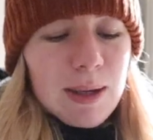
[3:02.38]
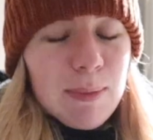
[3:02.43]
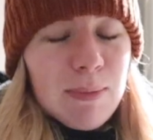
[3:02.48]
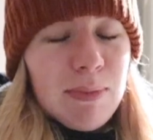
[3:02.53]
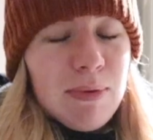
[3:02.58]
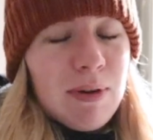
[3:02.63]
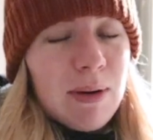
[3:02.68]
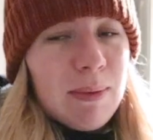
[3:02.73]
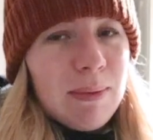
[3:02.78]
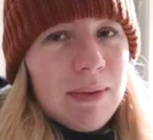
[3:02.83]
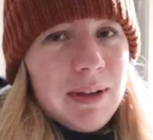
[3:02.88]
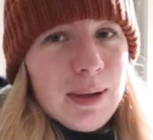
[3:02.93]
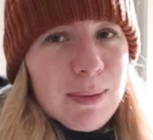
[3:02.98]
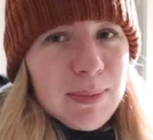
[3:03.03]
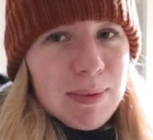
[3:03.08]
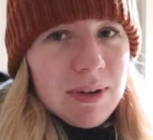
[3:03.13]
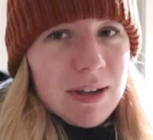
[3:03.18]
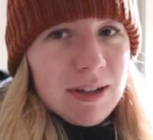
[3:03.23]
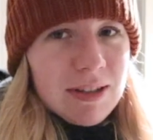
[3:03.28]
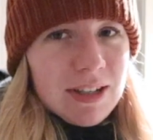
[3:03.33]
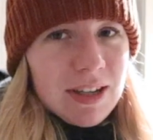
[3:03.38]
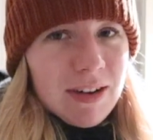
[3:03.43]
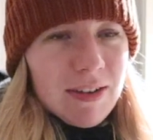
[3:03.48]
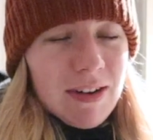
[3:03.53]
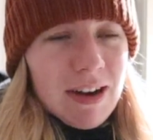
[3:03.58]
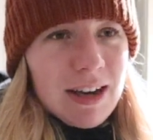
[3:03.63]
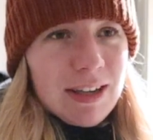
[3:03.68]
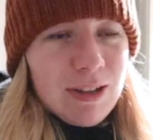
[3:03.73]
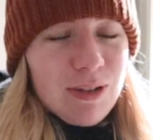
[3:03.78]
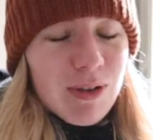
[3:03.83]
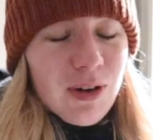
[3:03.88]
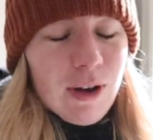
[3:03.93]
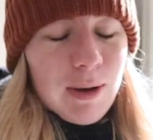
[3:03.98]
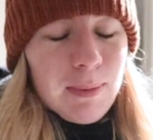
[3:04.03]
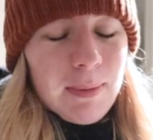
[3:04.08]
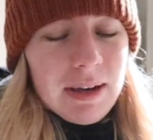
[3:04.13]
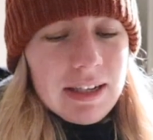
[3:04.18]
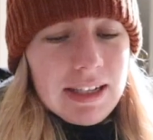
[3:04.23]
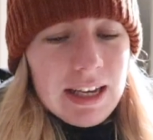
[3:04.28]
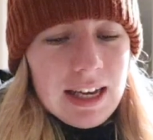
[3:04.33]
probably not pronouncing it right, so all
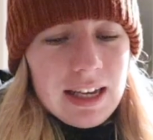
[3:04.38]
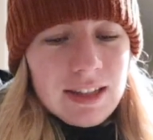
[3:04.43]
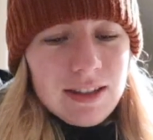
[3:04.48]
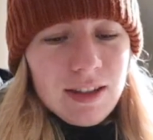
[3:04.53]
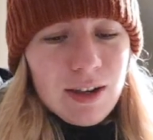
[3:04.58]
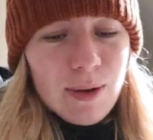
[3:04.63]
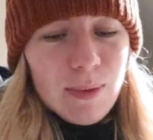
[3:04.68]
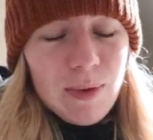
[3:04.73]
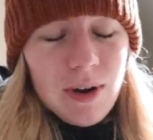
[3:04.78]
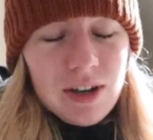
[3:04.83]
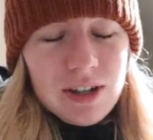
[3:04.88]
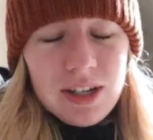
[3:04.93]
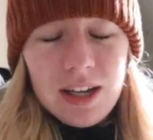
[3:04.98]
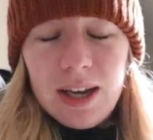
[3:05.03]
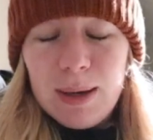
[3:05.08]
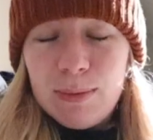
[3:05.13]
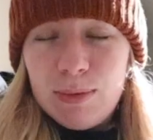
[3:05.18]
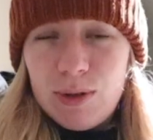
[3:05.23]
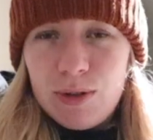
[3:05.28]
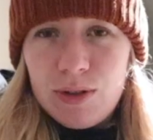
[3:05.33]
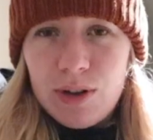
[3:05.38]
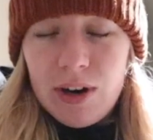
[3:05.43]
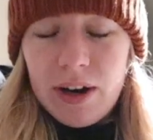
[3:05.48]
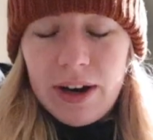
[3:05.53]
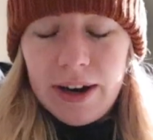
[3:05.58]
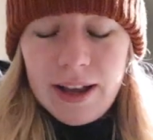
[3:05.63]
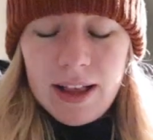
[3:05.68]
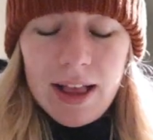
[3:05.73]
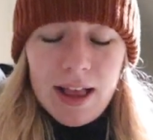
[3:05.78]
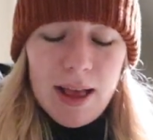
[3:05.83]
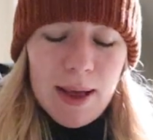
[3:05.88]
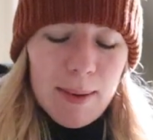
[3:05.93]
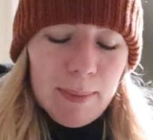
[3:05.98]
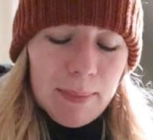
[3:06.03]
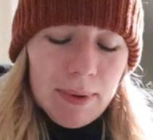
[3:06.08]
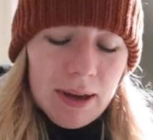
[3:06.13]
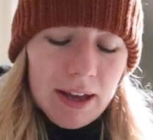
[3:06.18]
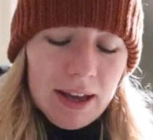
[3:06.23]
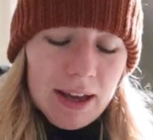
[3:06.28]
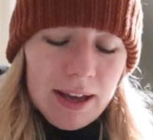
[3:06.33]
my days that are watching, I'm so sorry.
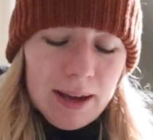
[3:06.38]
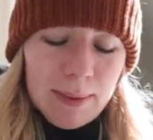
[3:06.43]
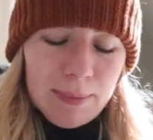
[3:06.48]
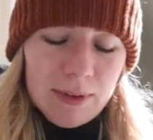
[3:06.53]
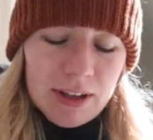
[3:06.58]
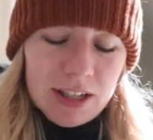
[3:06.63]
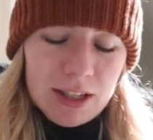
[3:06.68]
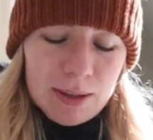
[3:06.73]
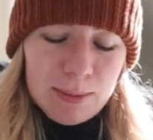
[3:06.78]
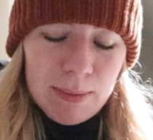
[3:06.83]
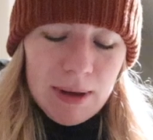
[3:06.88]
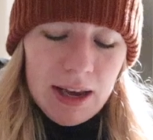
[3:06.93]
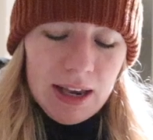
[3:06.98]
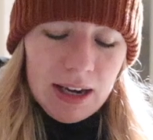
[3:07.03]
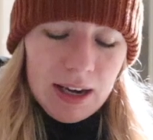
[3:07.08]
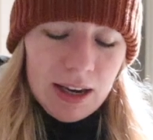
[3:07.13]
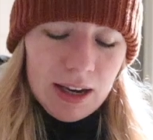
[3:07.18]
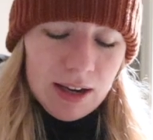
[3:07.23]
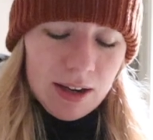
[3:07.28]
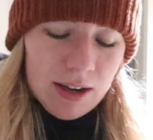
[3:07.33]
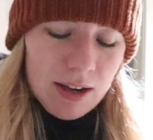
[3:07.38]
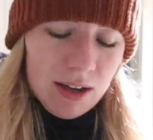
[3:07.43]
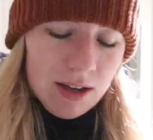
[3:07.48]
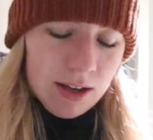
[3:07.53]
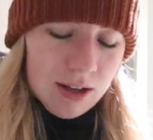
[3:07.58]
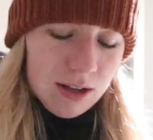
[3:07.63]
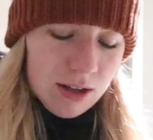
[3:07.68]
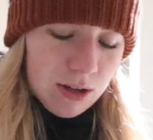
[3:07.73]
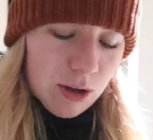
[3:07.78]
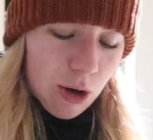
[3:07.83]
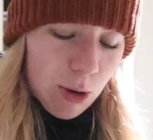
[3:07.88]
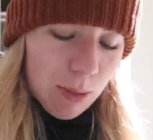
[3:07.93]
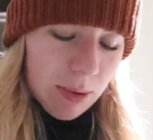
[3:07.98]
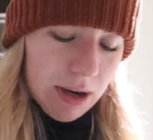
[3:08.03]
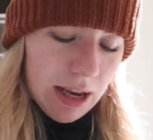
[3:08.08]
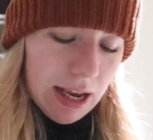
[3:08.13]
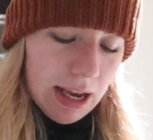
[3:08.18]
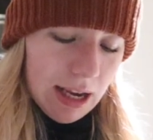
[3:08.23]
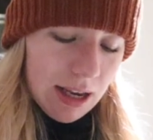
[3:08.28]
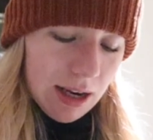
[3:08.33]
But this is made in
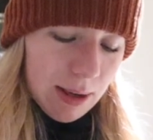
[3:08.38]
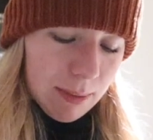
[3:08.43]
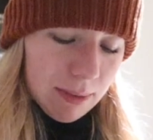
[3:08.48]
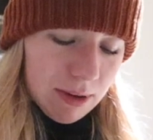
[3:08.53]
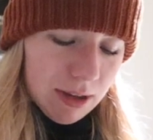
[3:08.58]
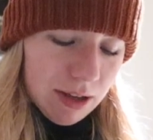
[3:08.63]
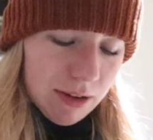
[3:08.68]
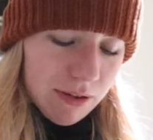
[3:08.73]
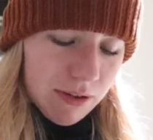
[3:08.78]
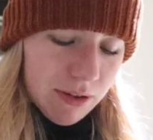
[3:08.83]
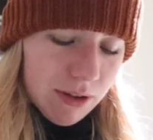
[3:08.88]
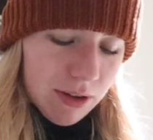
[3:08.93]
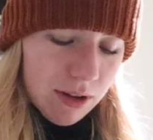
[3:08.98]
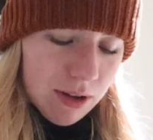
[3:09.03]
Copenhagen, I believe.